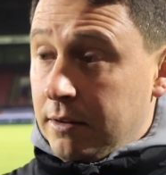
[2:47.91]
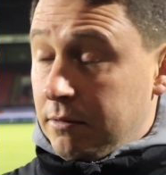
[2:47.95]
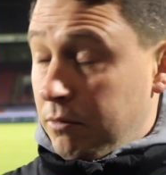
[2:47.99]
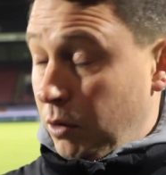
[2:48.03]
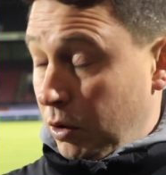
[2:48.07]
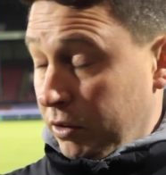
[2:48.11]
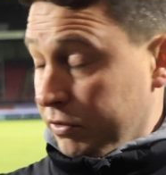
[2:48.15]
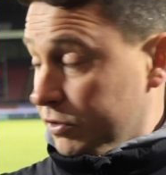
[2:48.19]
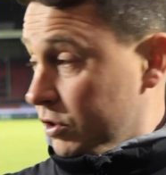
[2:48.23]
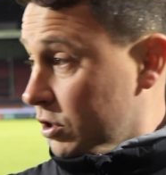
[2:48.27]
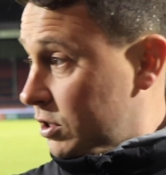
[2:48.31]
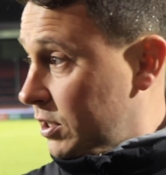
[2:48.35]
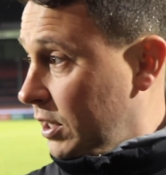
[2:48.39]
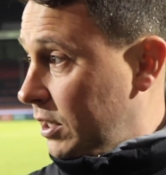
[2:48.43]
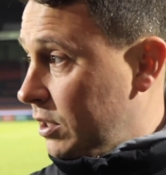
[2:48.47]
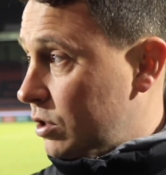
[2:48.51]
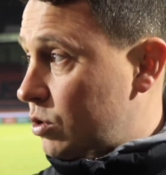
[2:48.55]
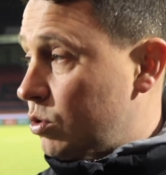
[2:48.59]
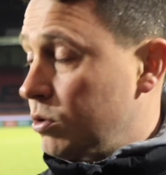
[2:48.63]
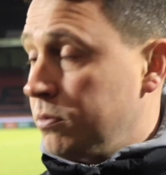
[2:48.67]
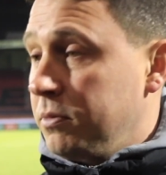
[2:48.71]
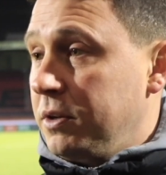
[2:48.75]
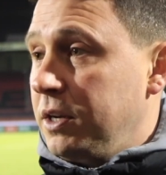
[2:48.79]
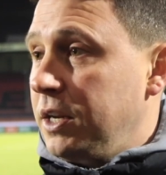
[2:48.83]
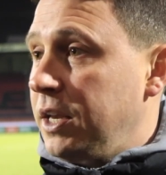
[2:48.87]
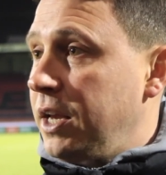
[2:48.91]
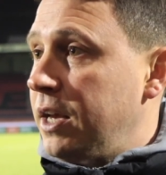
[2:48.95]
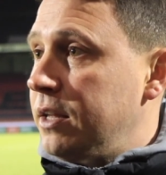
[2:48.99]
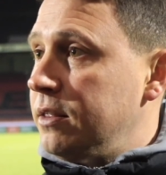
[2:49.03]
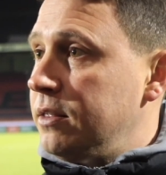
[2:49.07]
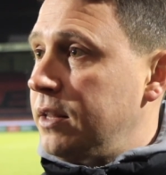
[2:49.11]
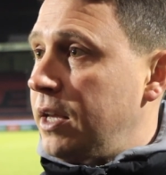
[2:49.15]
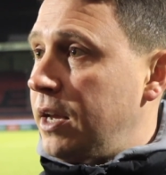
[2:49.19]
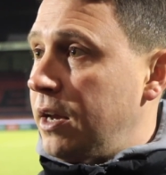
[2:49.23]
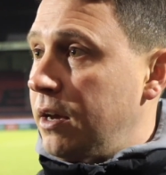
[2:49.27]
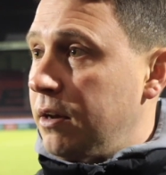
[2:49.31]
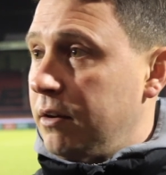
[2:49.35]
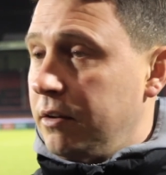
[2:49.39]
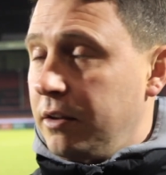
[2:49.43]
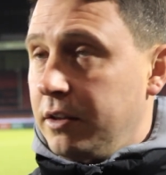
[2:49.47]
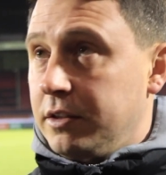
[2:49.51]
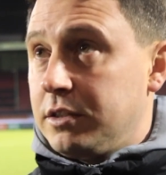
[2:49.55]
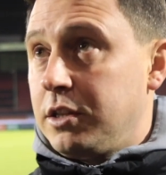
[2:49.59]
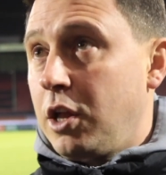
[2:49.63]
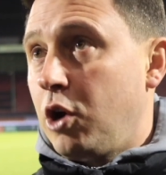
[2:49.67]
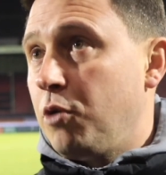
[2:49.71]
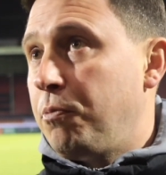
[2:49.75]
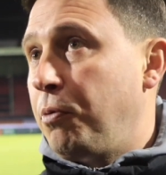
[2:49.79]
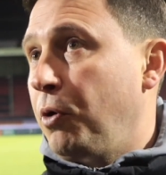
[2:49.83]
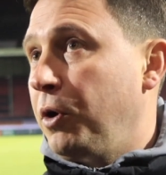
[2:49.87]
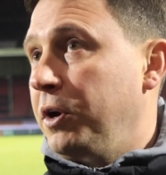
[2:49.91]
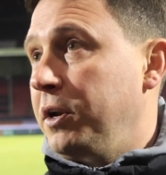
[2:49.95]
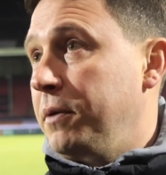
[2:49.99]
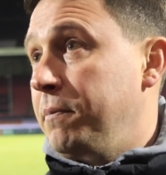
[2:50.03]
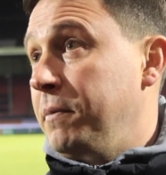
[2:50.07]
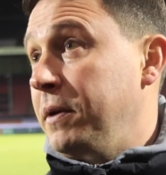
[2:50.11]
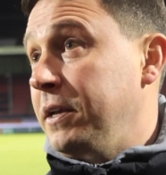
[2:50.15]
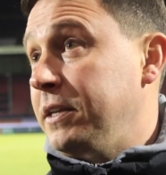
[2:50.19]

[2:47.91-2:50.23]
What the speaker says: well, I've just said it to him at the end there, there's no point in